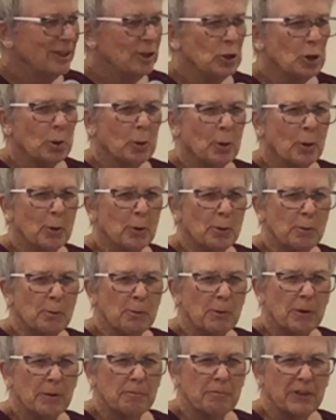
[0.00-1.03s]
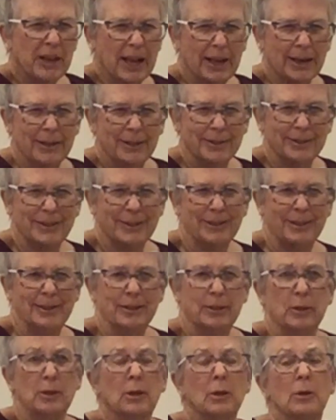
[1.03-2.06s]
your own vanity,
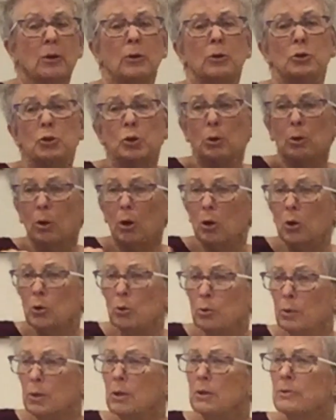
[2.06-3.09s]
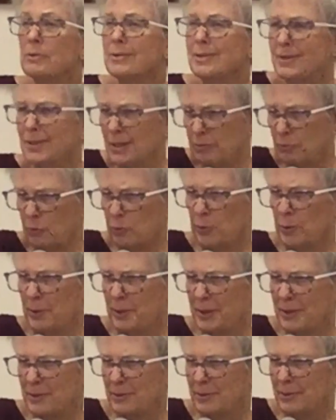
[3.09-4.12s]
your own
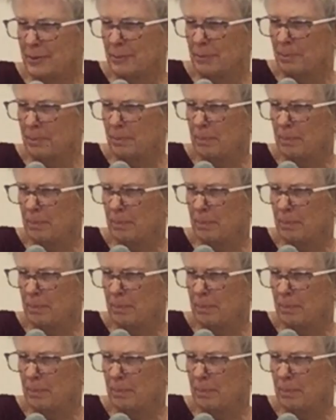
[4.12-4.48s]
sinfulness.